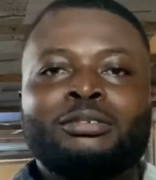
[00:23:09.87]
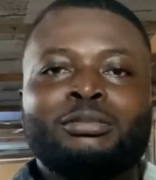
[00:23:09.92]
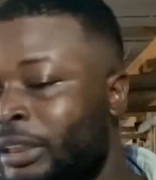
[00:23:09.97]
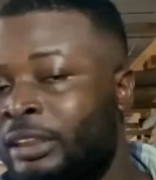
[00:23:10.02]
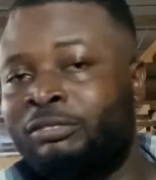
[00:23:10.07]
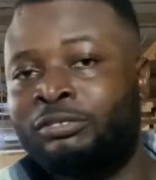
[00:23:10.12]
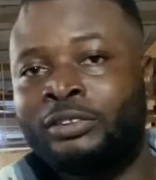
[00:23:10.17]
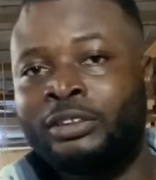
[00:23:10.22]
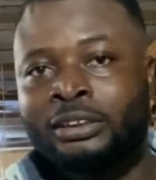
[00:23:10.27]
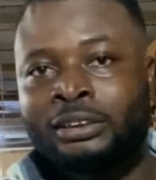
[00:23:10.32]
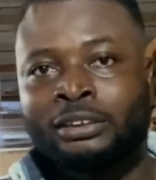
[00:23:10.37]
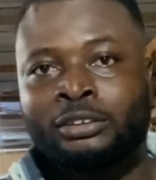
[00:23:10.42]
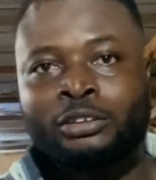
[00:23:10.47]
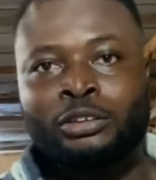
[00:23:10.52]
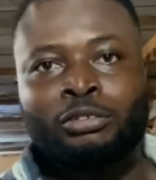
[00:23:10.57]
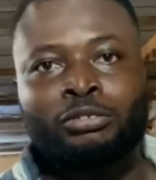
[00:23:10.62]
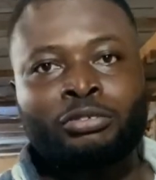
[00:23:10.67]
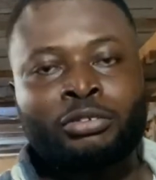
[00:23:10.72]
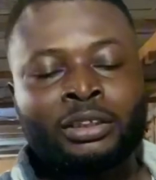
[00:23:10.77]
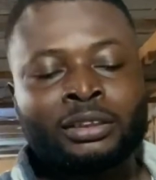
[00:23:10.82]
If this is
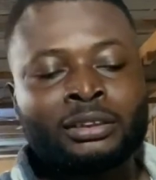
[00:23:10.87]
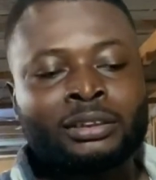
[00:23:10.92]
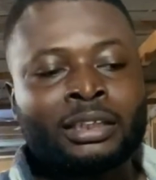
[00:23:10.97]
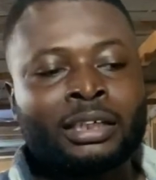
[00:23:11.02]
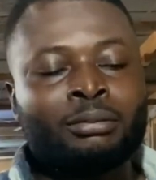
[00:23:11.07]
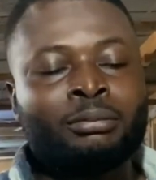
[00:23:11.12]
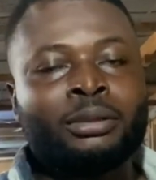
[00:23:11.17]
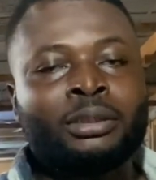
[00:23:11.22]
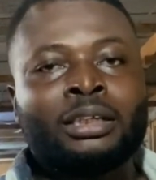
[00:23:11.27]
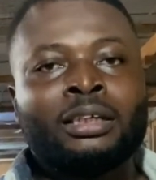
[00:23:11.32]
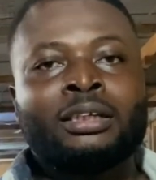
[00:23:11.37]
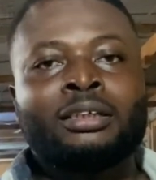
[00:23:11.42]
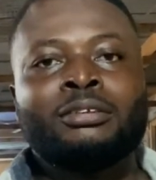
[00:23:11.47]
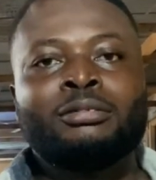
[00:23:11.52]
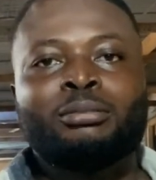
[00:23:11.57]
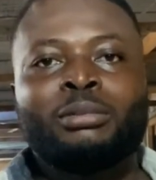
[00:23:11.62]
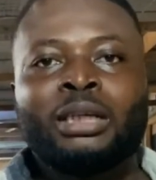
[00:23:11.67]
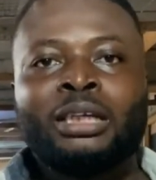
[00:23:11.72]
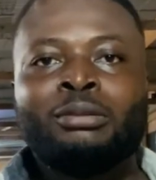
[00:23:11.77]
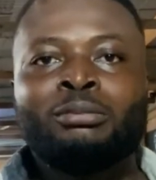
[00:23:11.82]
your first time here,
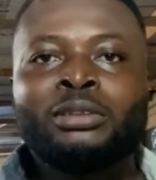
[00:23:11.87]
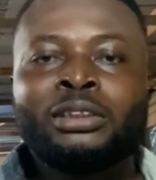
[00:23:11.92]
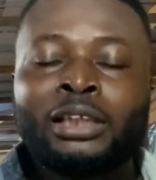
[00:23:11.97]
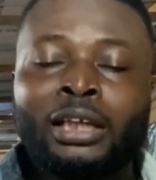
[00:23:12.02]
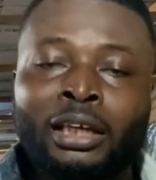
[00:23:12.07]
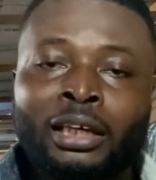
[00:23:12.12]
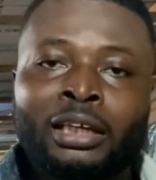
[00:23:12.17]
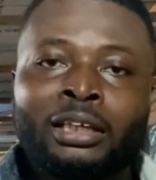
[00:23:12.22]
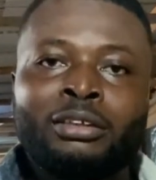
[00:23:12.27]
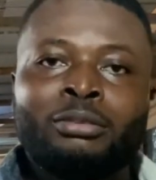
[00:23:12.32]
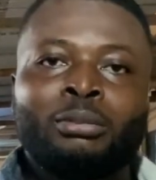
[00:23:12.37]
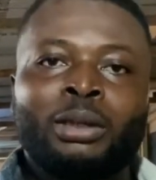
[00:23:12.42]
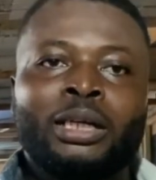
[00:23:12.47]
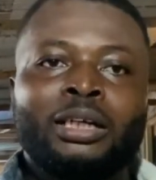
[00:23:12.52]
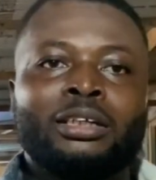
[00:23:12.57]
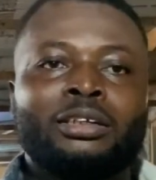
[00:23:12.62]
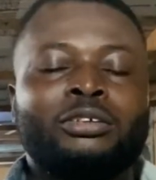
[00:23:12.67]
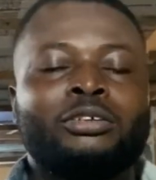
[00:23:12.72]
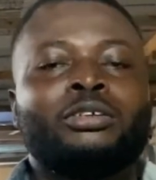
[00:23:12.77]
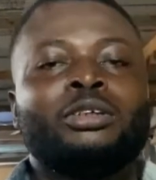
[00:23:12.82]
my name is Kekeli
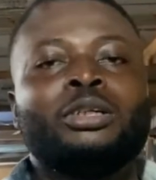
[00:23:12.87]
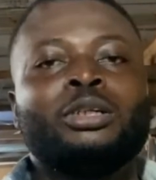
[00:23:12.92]
Michael.